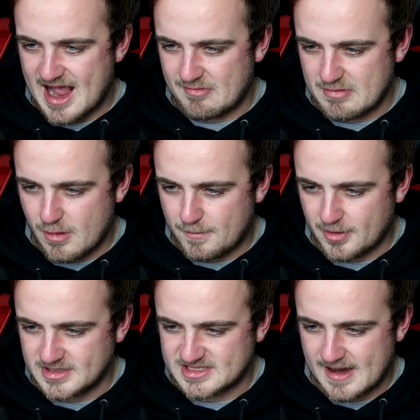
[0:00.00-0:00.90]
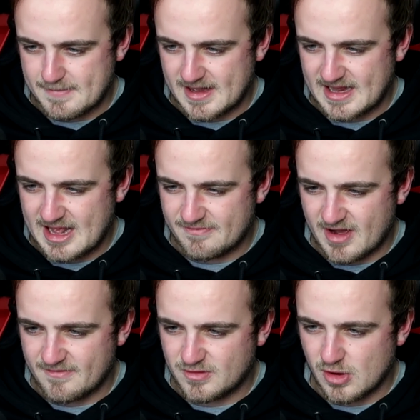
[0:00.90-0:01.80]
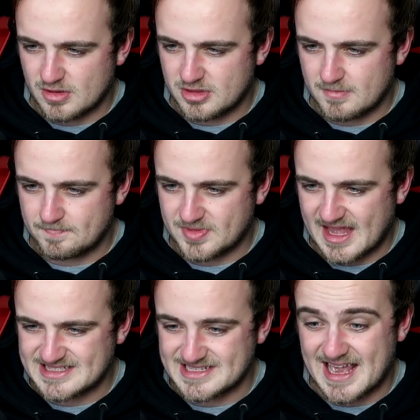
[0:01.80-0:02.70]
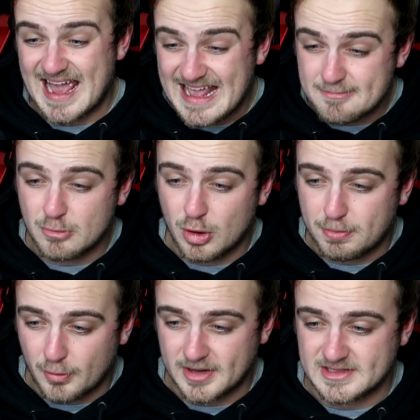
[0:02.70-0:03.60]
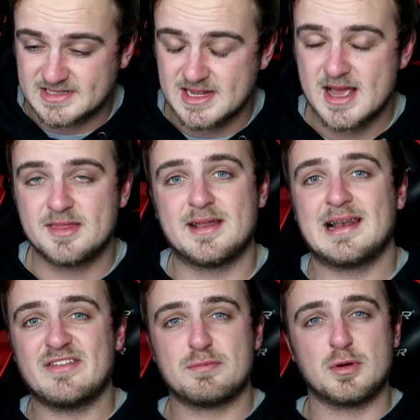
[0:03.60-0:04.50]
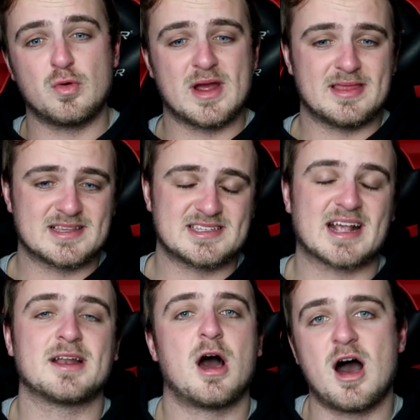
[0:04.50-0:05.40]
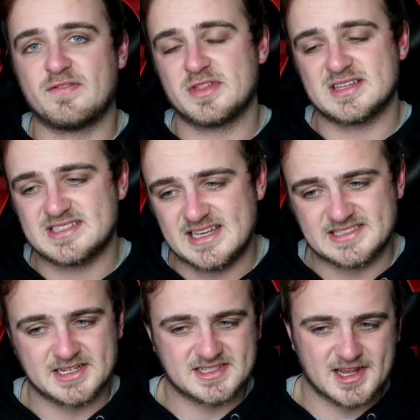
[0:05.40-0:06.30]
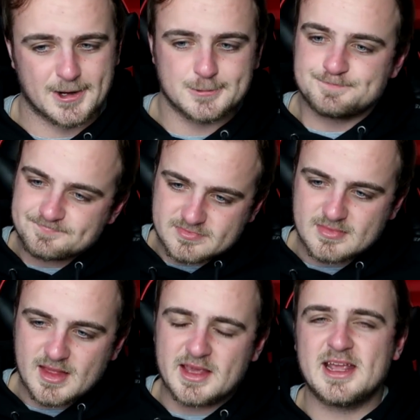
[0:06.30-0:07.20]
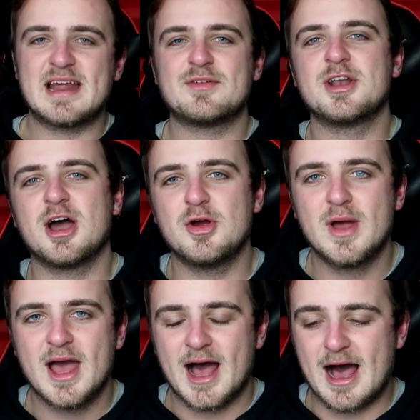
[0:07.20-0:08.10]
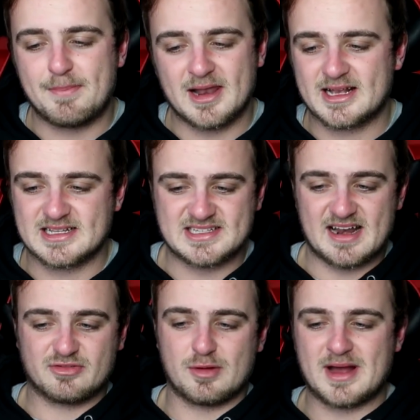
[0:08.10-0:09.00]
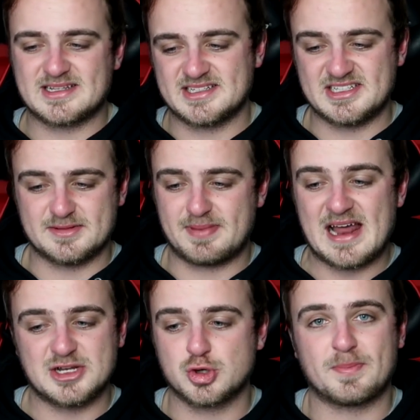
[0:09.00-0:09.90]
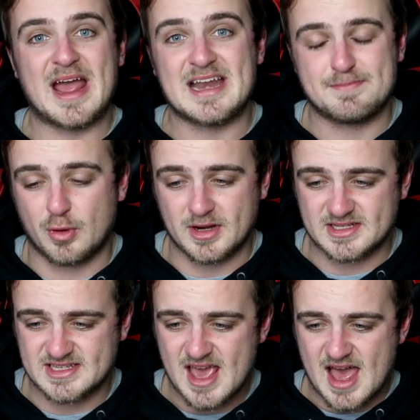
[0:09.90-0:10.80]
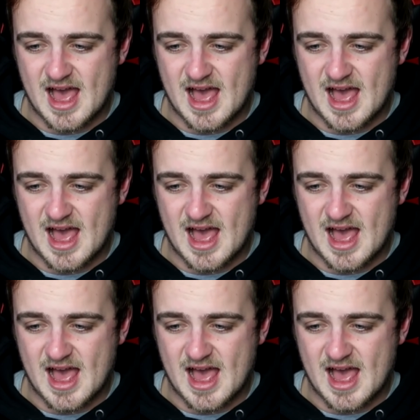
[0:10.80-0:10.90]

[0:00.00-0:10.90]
how many more points? I believe I've got them getting 8 more points than Liverpool in the second half of the season. So you never know, but like I said, I've got Man City to barely drop any points